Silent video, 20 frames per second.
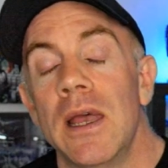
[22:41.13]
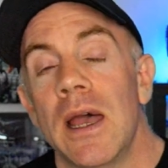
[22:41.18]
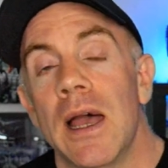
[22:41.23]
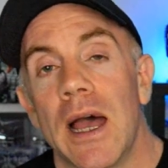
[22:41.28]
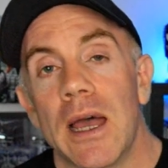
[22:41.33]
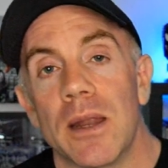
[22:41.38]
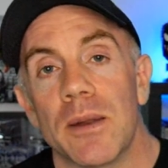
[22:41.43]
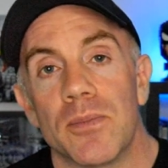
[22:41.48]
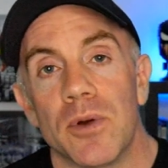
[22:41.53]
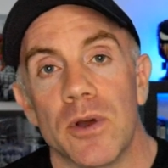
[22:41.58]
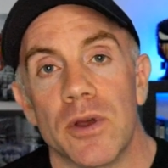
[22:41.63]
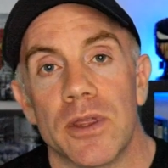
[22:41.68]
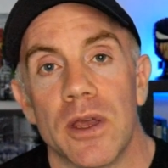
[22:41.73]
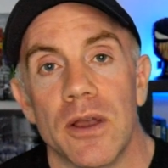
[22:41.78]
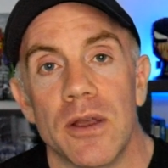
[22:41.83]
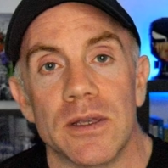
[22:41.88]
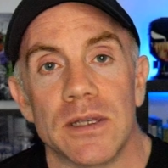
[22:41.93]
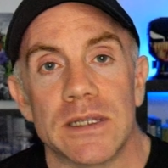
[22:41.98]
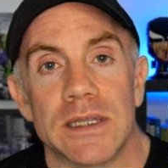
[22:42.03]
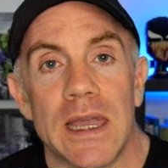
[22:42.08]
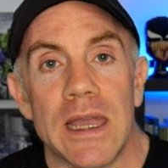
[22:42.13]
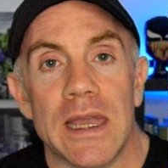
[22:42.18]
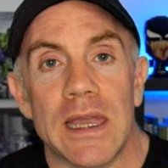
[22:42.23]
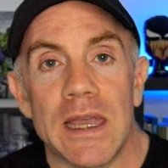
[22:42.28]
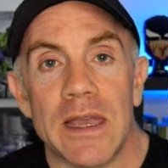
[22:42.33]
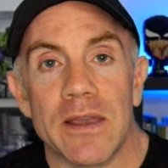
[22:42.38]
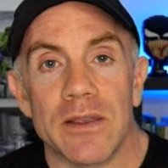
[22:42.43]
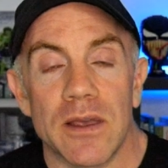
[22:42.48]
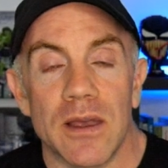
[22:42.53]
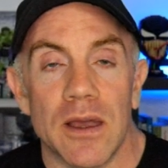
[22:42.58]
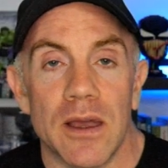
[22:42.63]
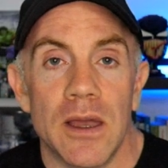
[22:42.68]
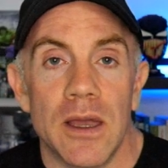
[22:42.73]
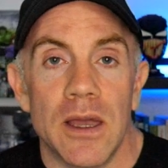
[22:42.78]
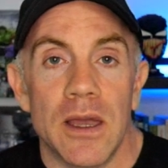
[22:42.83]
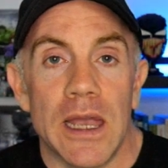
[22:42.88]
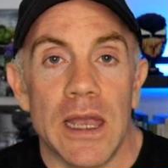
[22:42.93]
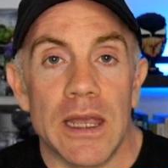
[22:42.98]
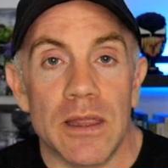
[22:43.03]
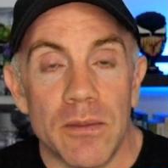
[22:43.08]
and put those, say, either
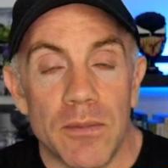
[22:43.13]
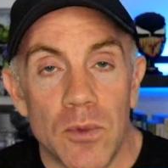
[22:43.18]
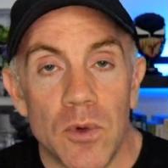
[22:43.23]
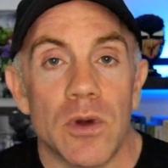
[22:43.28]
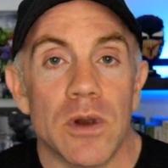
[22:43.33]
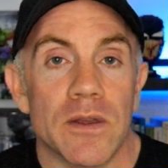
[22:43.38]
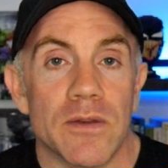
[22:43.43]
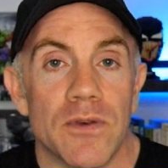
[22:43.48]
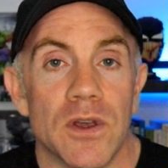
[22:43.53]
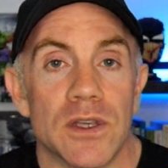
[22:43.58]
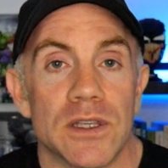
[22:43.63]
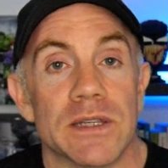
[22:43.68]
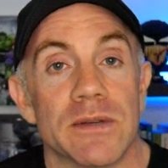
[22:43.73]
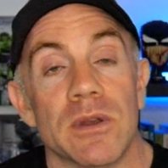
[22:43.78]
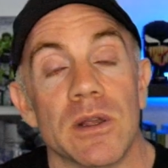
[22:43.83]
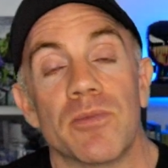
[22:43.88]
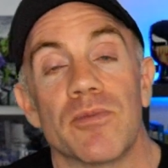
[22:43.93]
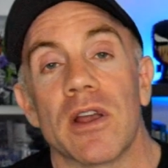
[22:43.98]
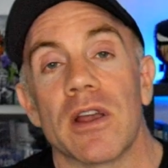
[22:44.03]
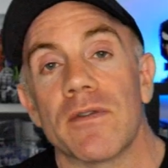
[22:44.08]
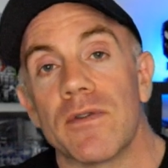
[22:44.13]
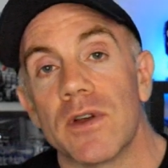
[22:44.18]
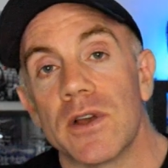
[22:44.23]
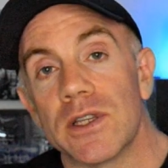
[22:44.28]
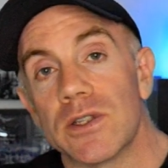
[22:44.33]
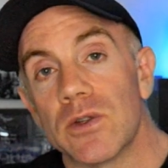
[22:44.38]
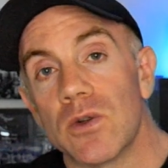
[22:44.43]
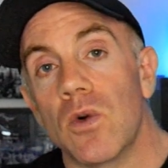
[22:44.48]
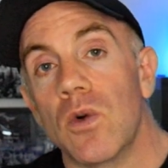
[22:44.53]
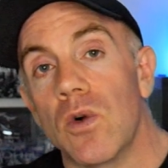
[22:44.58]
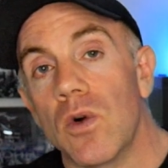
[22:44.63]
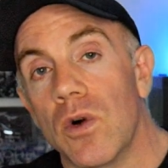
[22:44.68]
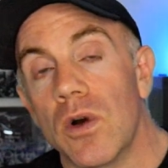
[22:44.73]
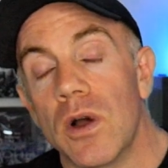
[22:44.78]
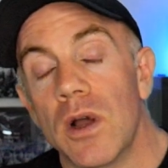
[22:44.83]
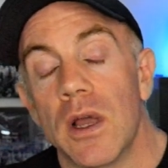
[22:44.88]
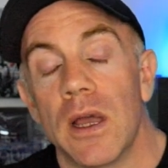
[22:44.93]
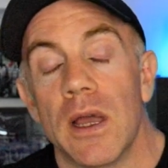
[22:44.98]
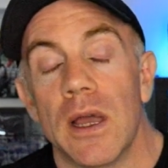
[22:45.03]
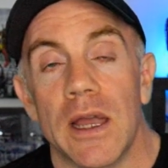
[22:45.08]
in the morning first thing with your breakfast or
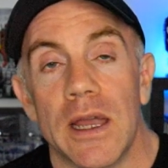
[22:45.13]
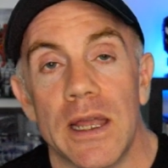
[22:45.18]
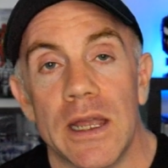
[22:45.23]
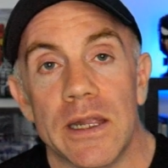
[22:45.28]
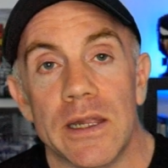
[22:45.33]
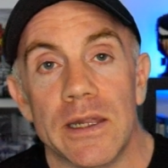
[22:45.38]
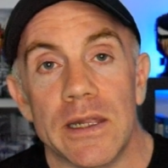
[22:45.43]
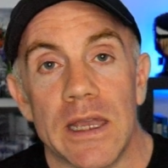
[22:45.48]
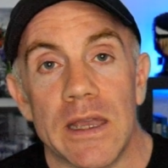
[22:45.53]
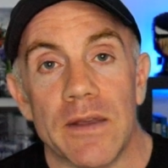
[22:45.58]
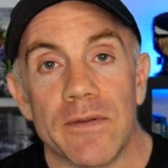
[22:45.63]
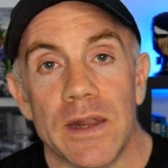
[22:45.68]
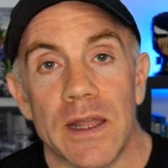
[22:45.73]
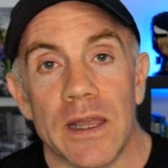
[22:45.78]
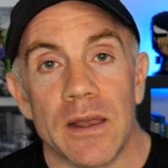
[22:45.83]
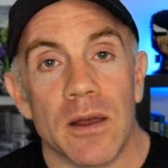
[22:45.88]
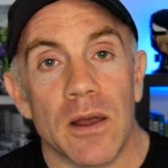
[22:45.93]
uh, in the evening.